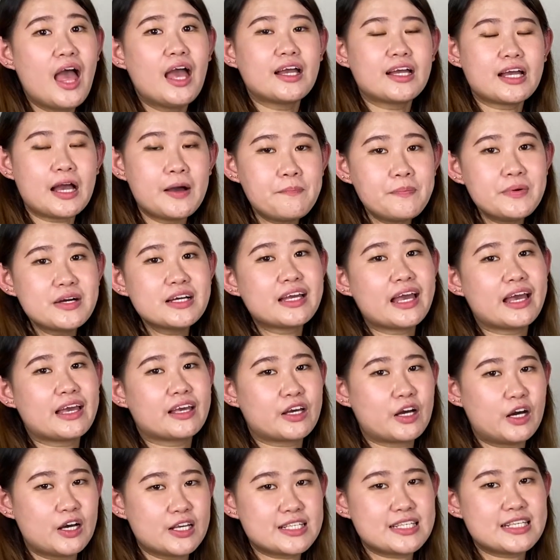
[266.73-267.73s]
Couple can
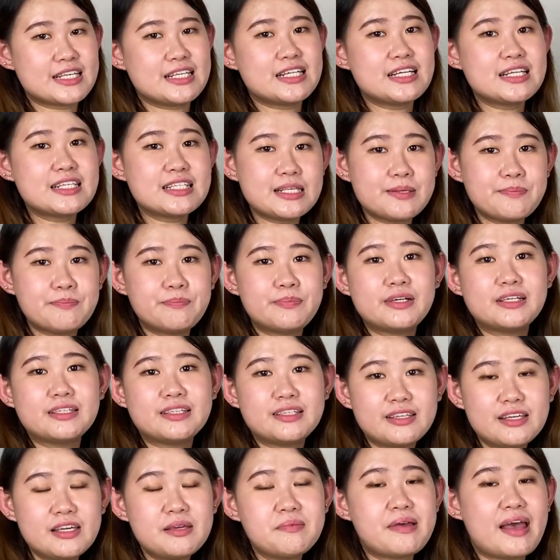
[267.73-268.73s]
consider simple
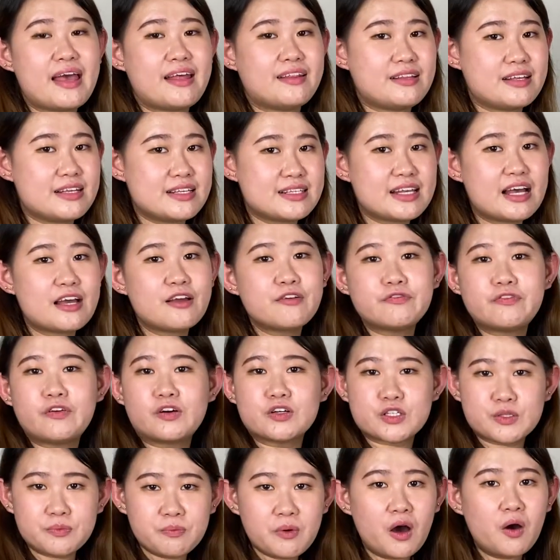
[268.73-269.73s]
theme and design for
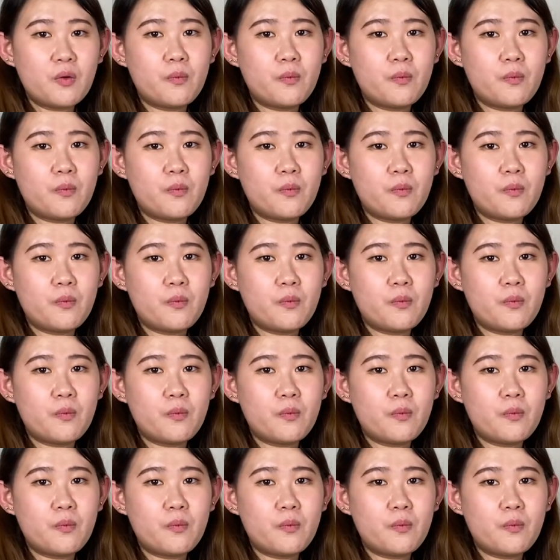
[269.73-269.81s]
small